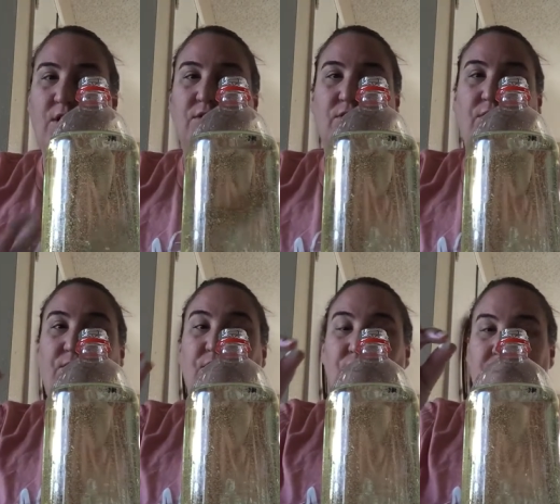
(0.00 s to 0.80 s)
So the
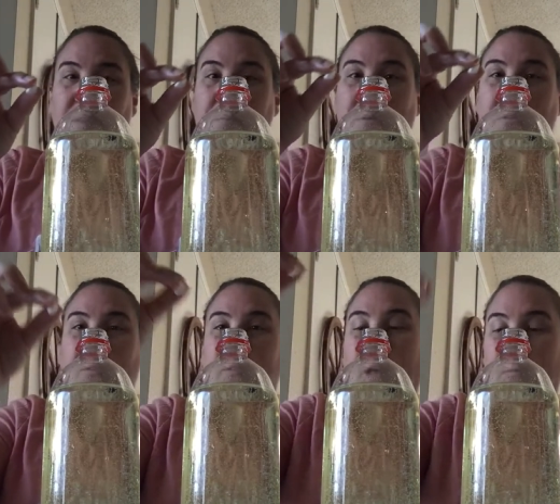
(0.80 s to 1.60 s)
first thing I'm going to do
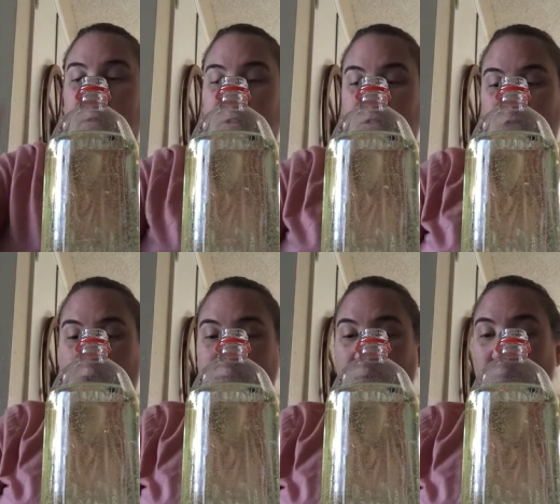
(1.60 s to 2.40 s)
is I'm going to
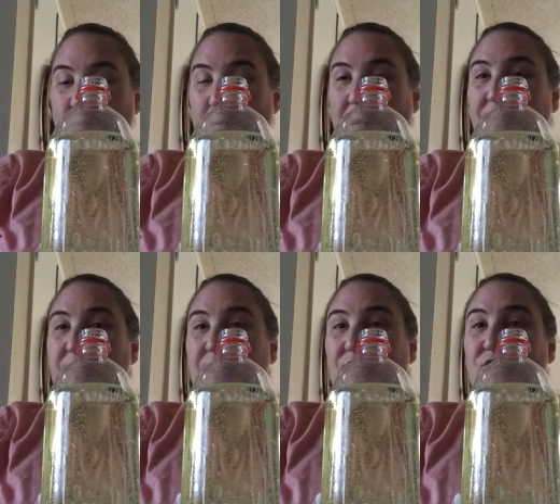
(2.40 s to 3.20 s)
drop one of
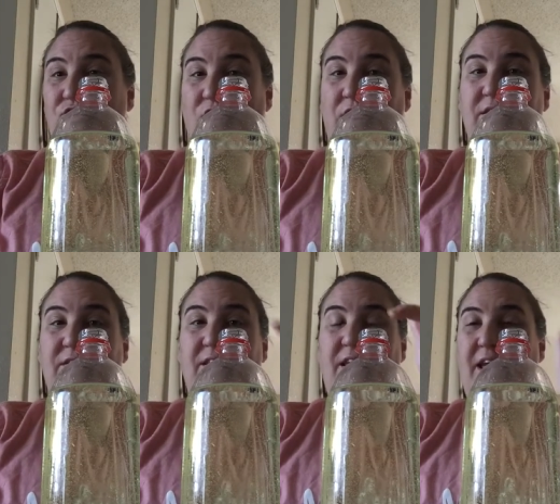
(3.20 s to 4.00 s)
these chunks